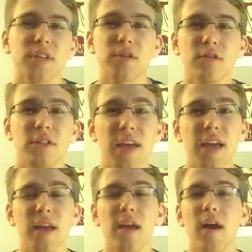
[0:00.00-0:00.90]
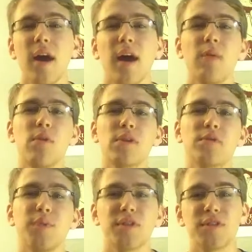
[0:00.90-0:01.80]
So today I want to
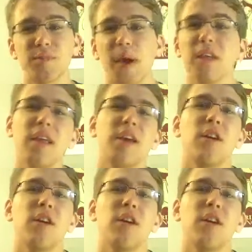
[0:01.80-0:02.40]
put the spotlight